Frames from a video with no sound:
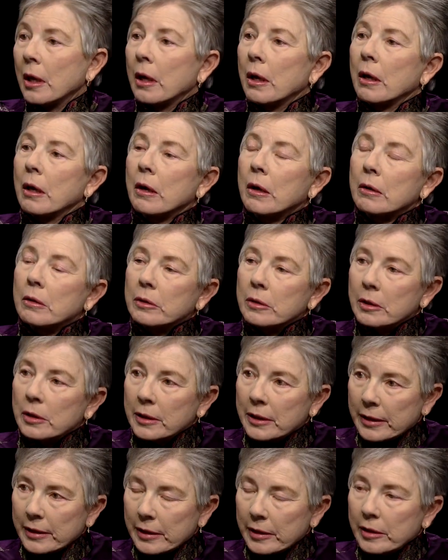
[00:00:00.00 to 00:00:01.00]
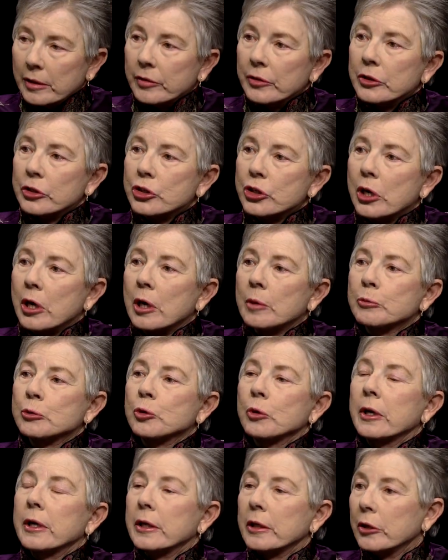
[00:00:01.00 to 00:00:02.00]
Again, in the job
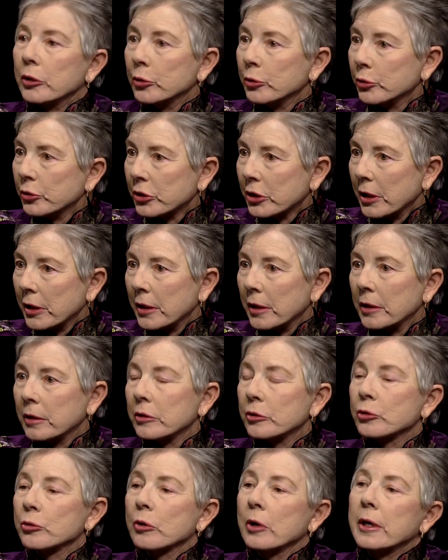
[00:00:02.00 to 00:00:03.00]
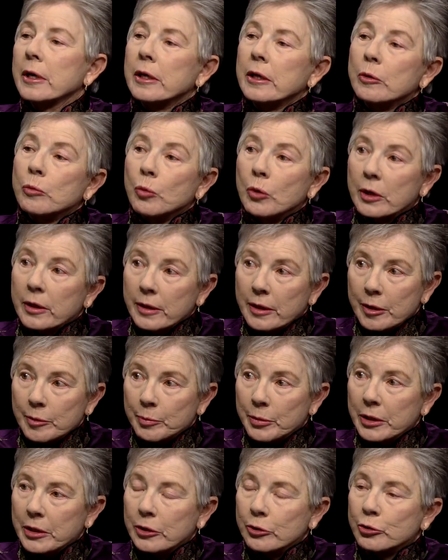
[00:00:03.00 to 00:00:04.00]
training, who's getting the training? What are they
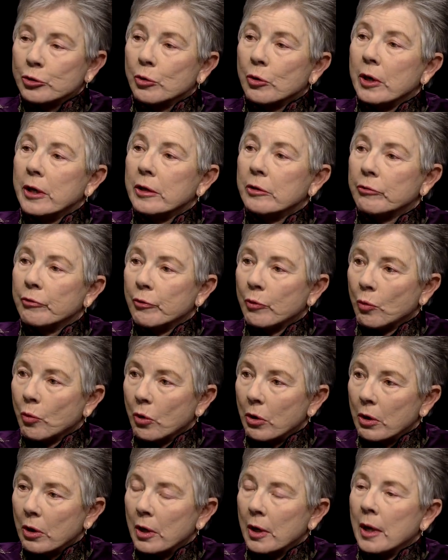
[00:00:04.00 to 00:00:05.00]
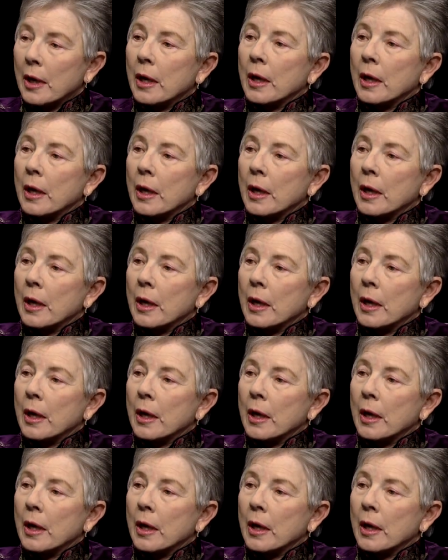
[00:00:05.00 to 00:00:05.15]
being trained for?